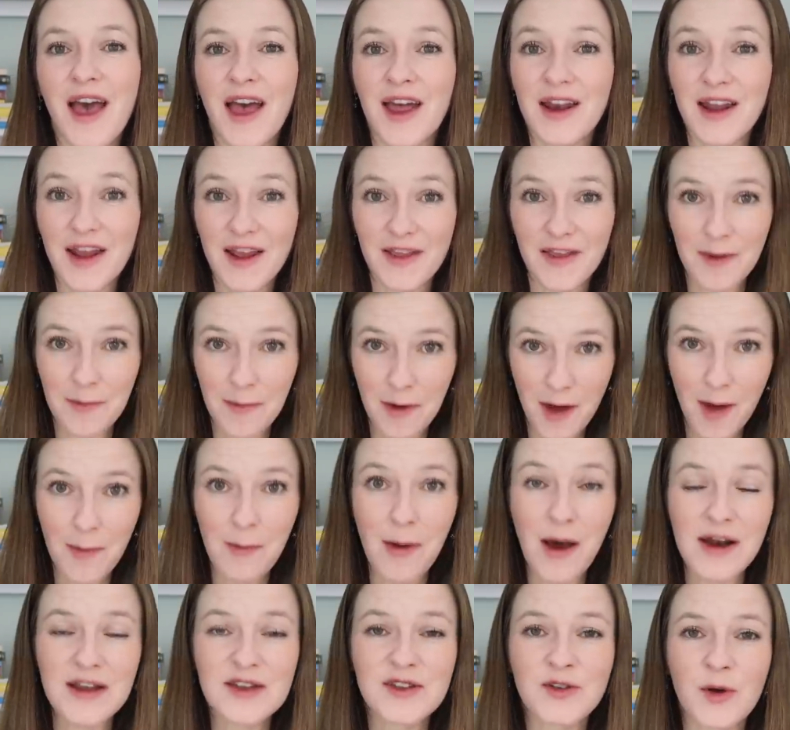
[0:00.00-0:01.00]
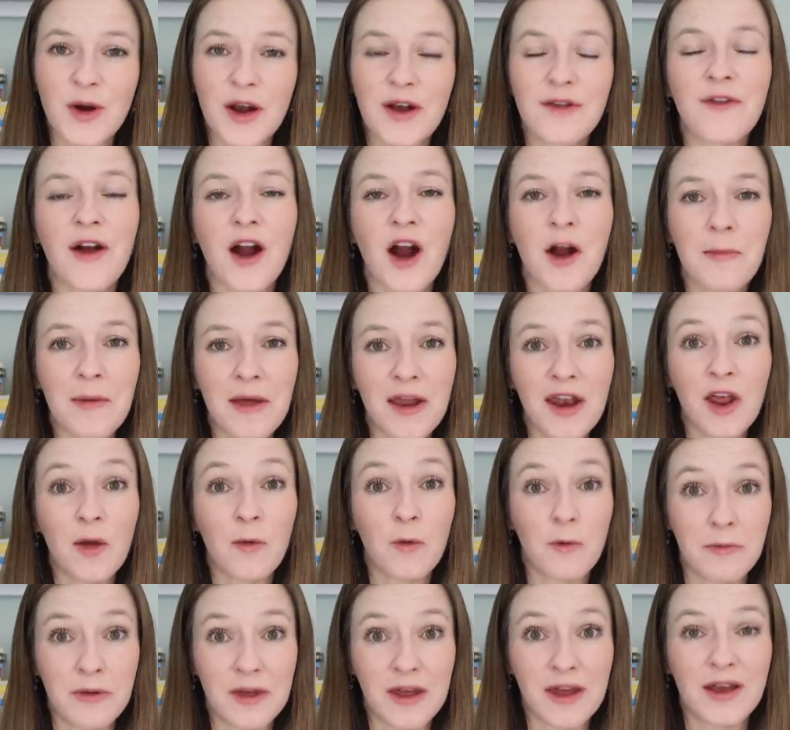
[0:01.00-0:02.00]
and in a Montessori environment, it
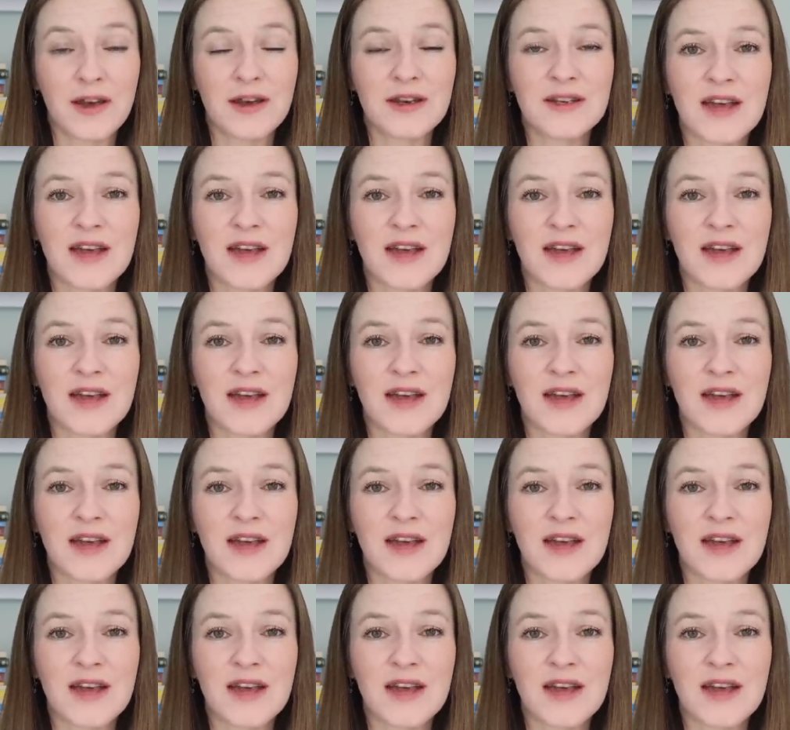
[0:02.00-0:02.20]
would be